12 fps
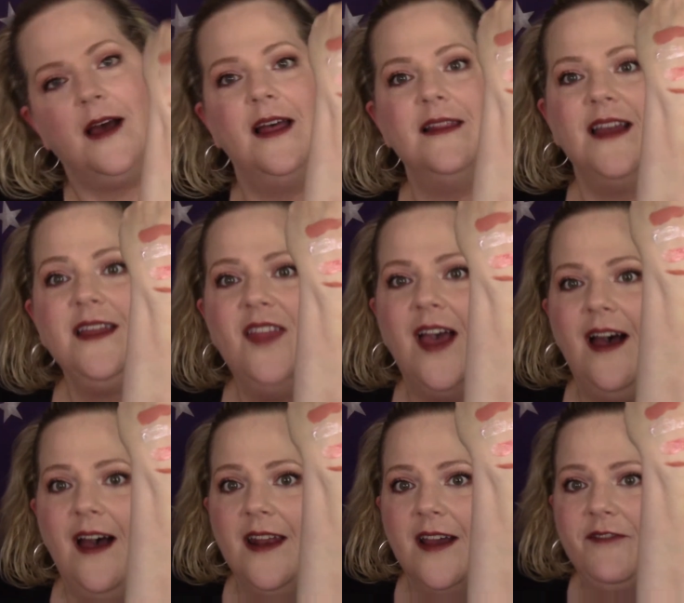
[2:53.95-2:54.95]
I like
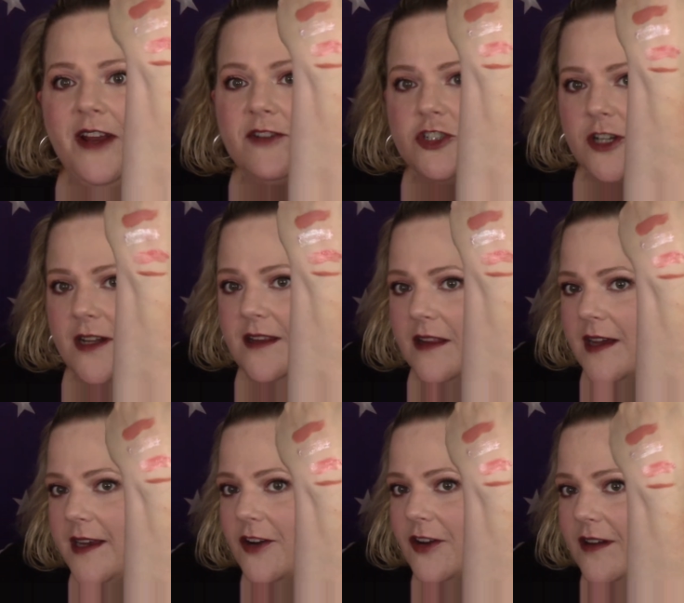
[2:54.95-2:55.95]
that. I've never tried the
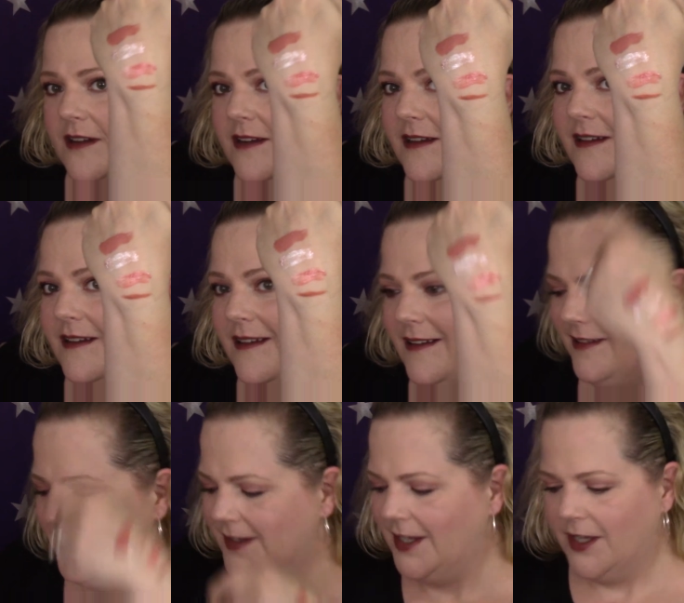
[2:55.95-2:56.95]
liner.
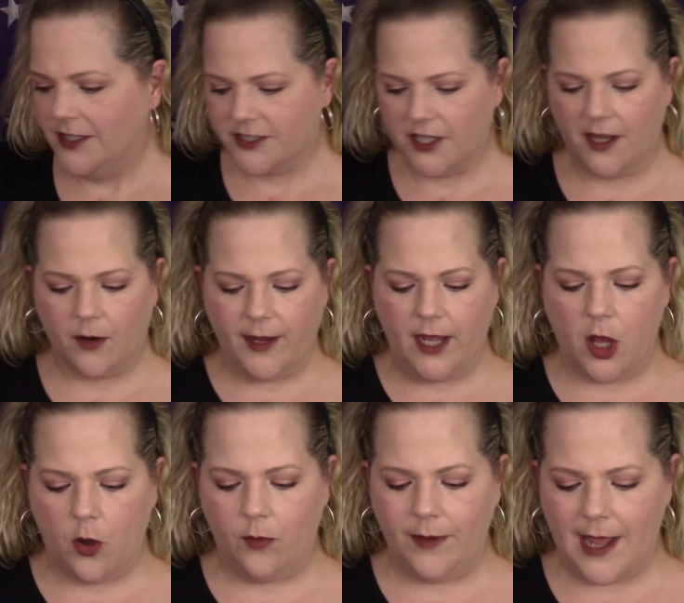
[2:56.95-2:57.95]
So there we
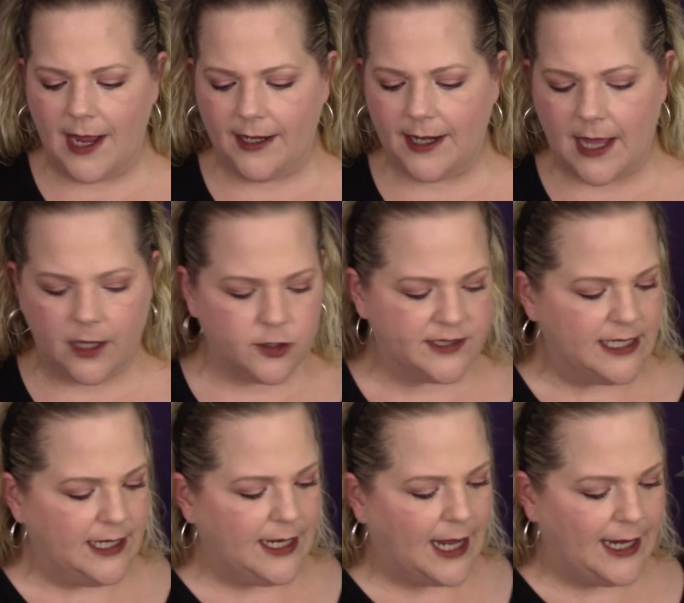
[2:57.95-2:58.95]
go,
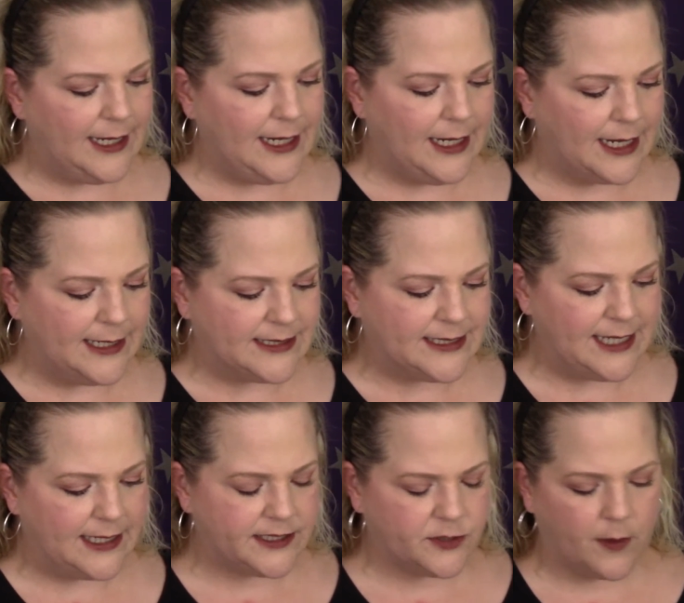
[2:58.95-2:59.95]

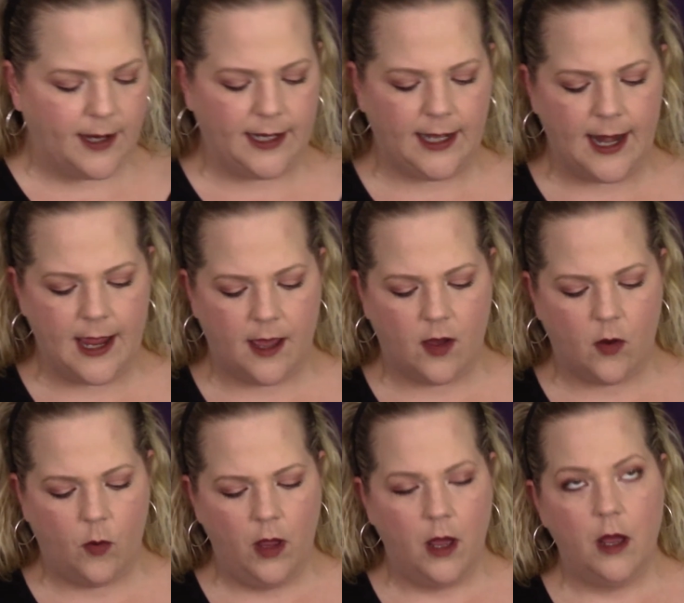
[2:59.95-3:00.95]
$9.99 right
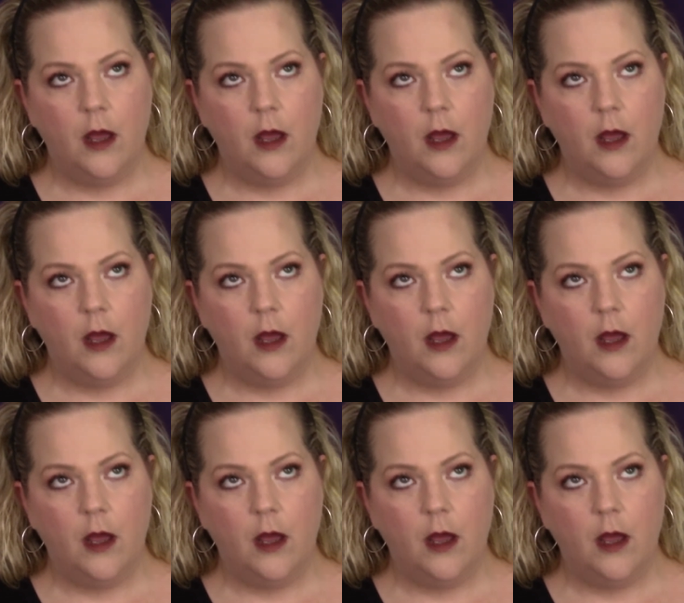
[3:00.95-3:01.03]
now.